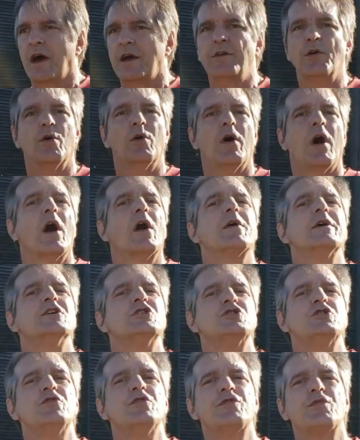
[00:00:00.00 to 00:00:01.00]
our
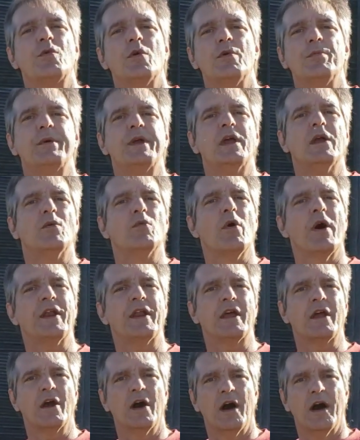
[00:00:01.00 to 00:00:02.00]
issues will be
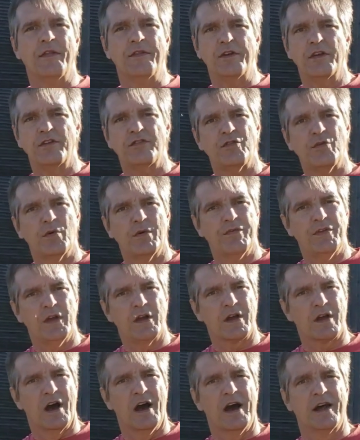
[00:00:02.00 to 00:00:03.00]
running on the issue of the
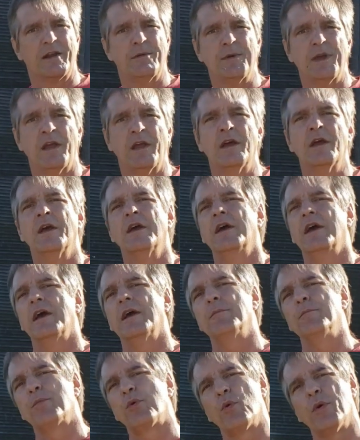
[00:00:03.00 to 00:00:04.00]
economy
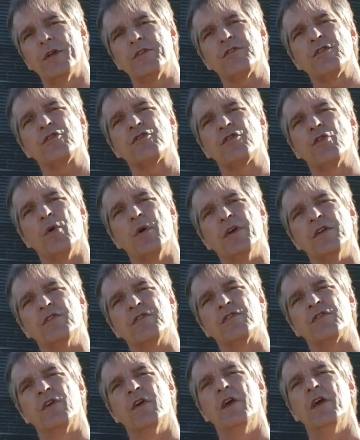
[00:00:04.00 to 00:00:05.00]
and parental
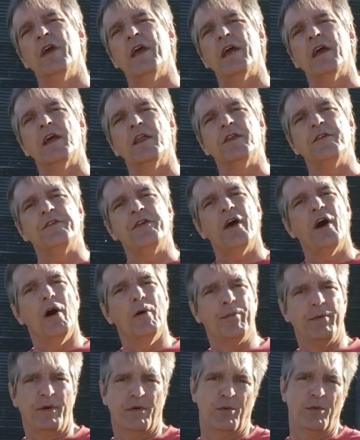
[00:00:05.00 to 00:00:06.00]
choice and to
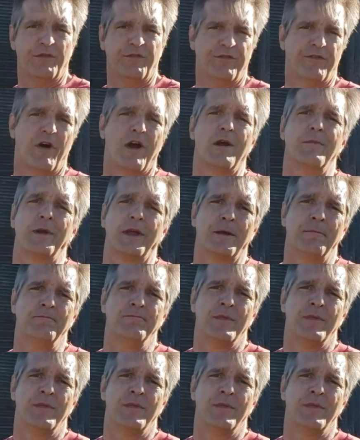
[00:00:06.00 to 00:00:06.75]
help it with farming.